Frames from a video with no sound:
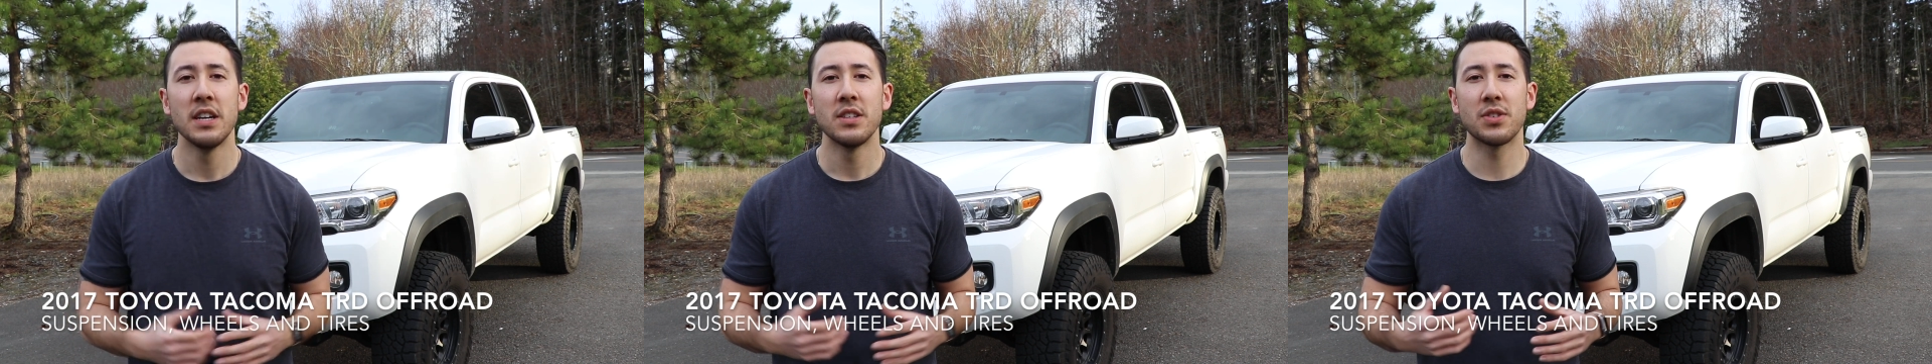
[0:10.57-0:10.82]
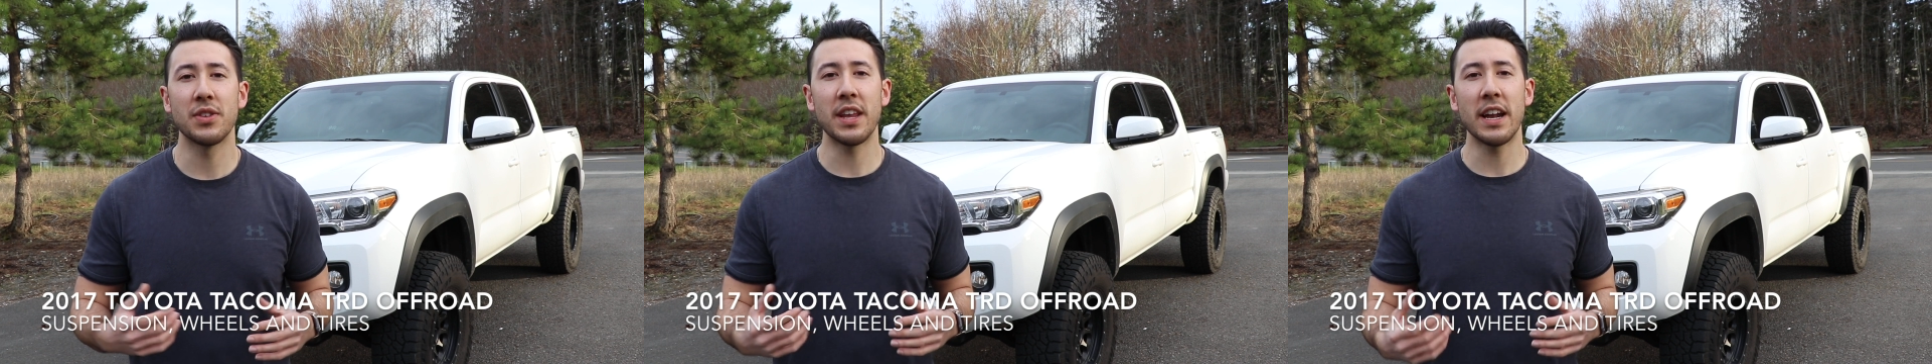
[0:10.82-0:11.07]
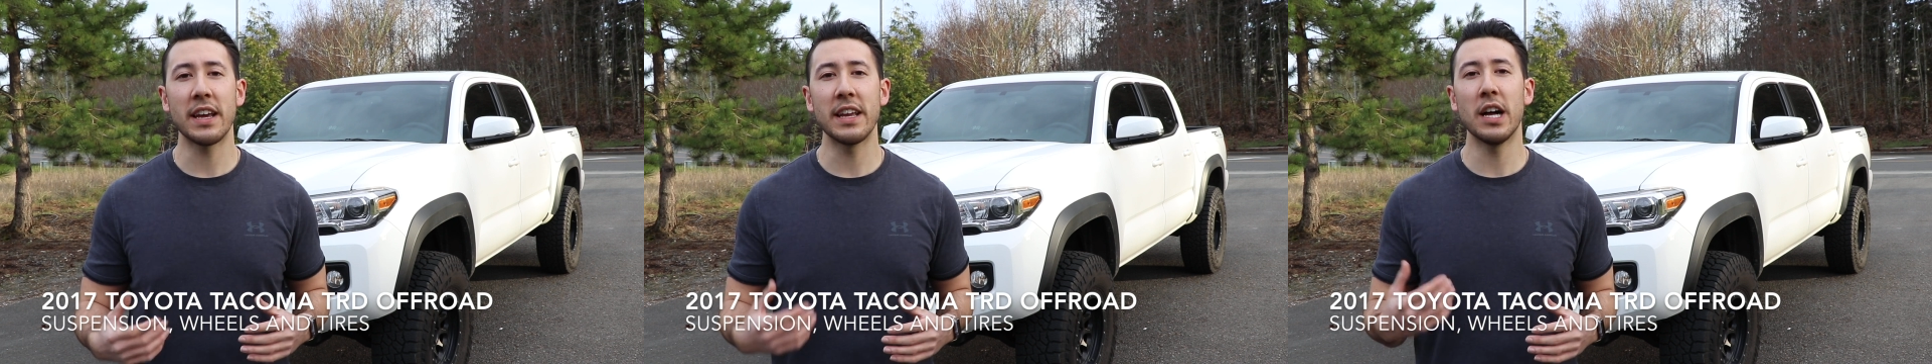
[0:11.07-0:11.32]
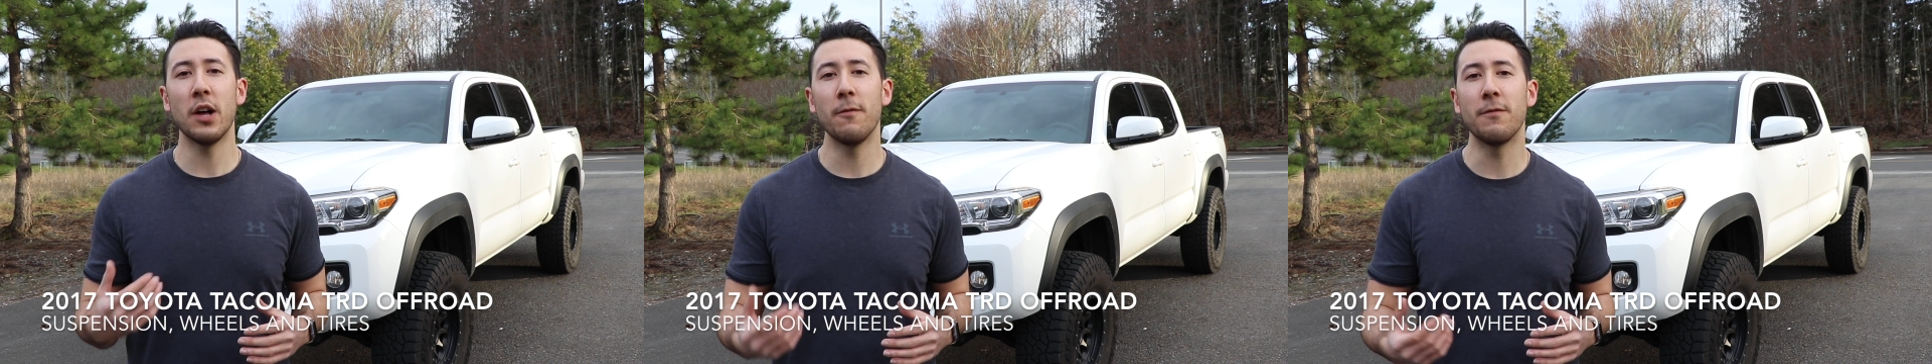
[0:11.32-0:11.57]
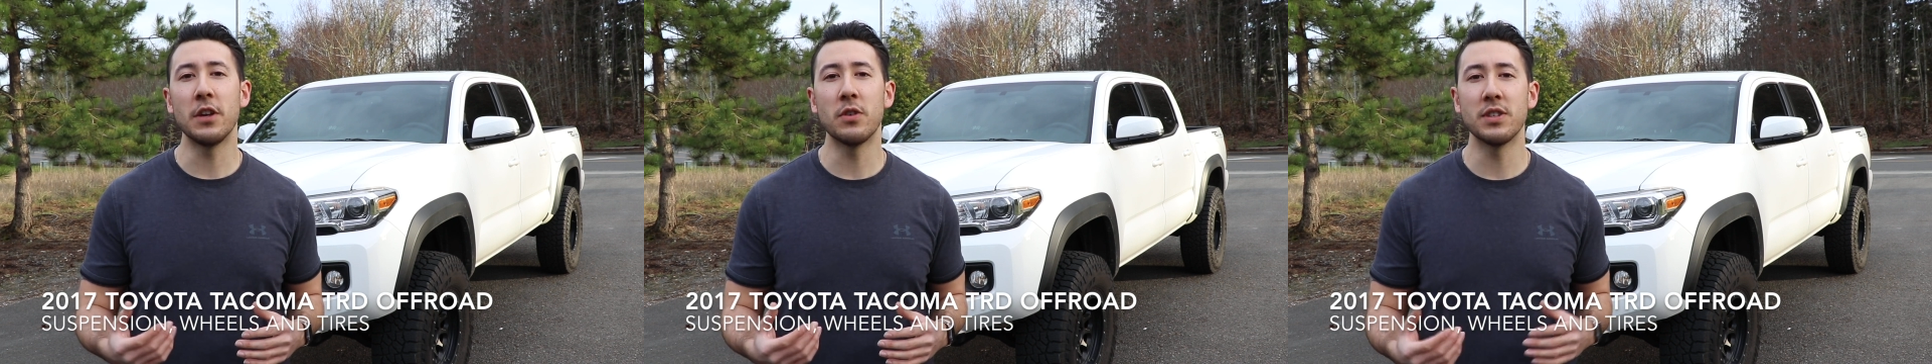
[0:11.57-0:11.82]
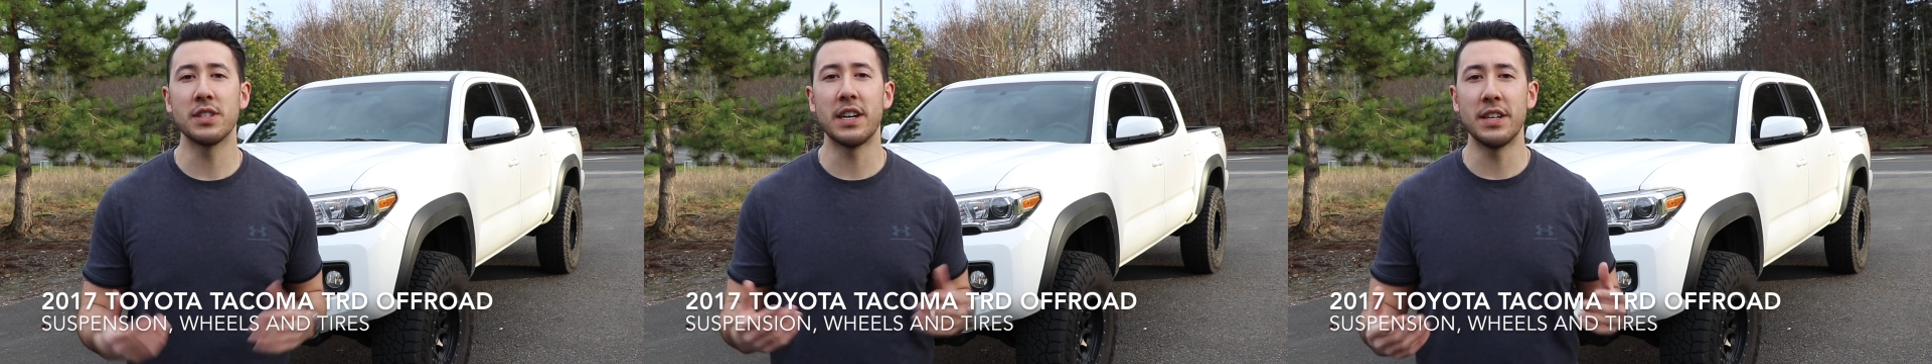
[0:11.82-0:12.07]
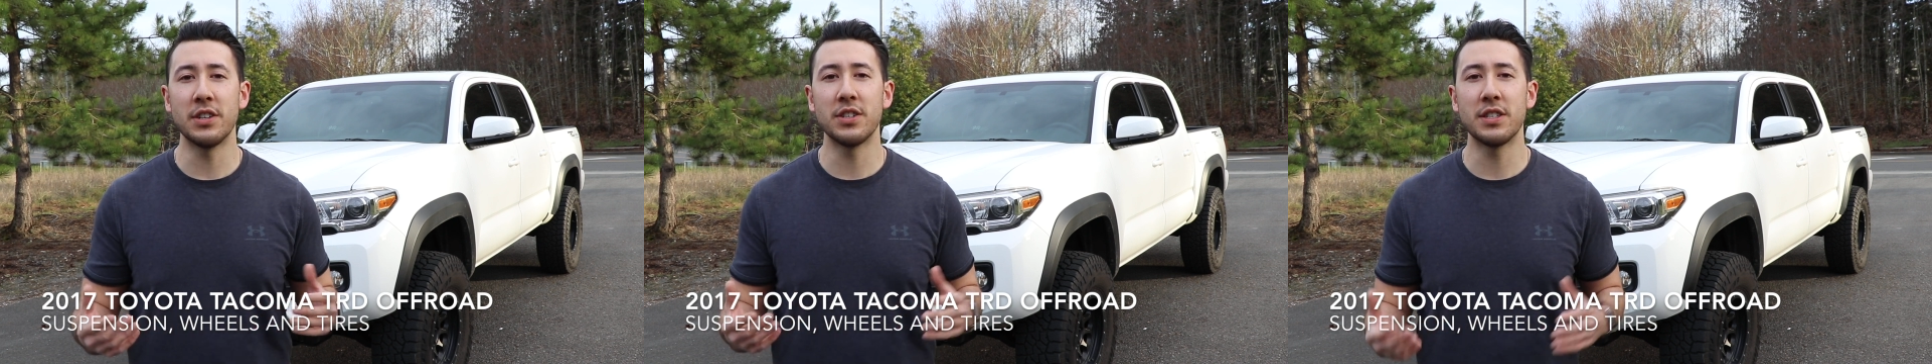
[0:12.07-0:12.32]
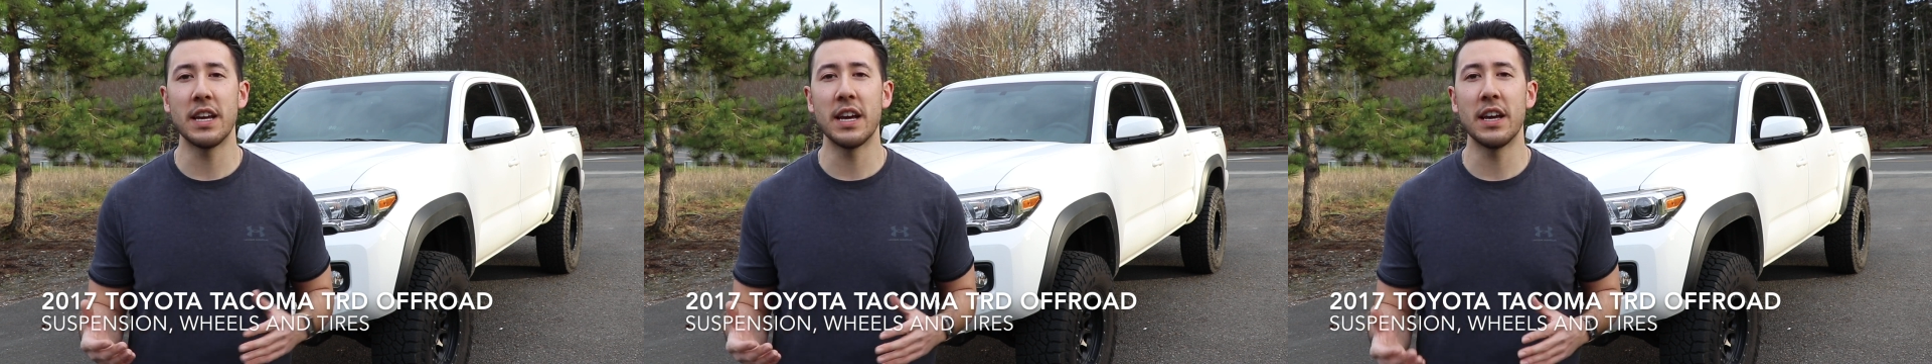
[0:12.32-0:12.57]
so that I could help viewers
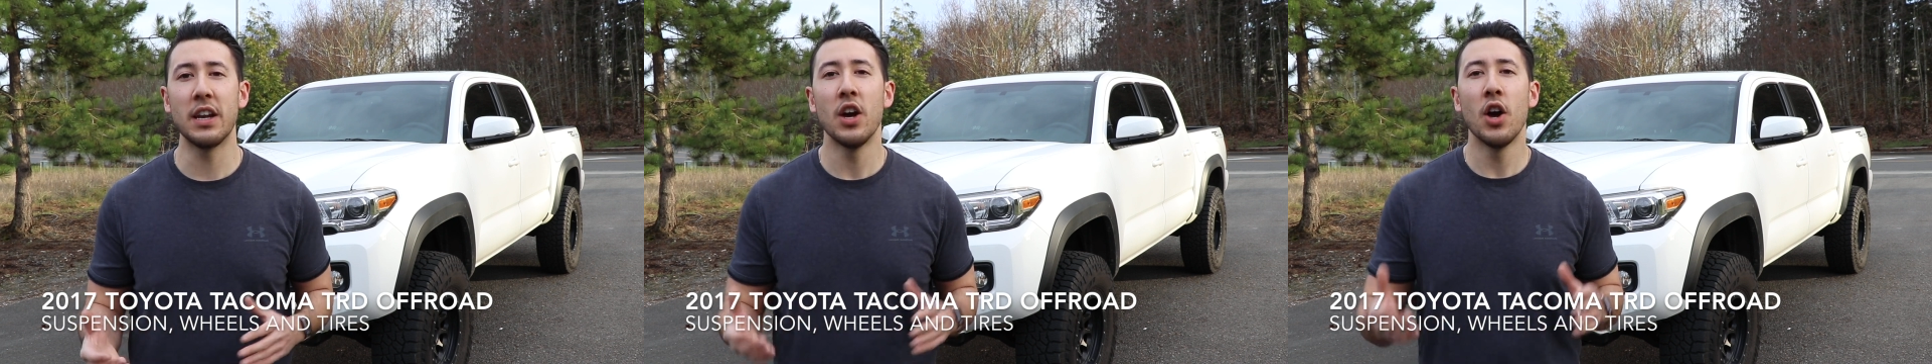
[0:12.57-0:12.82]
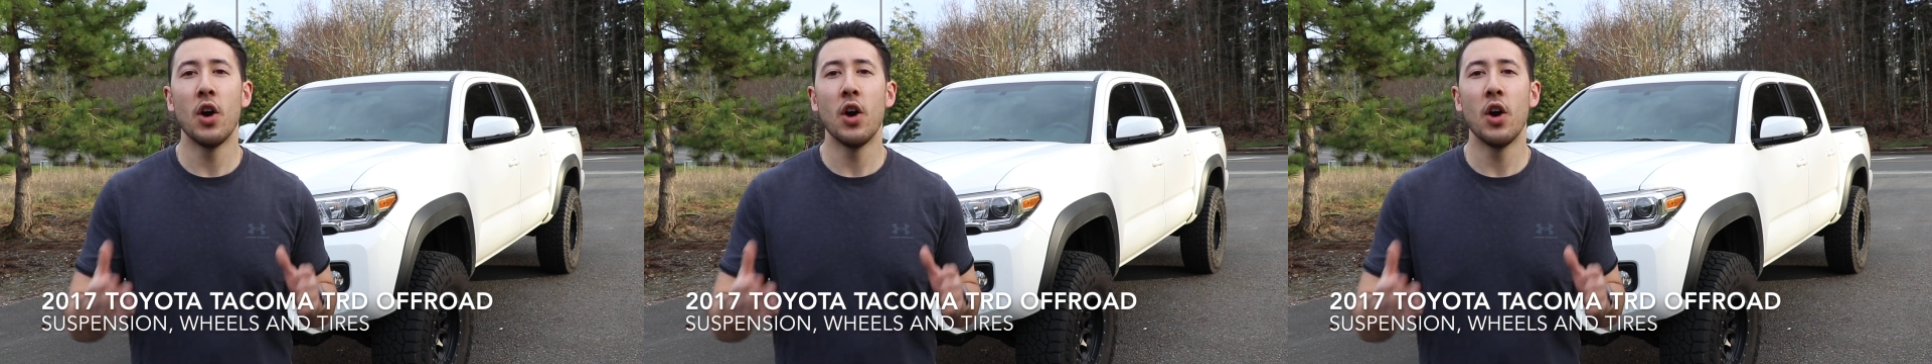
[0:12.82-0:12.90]
understand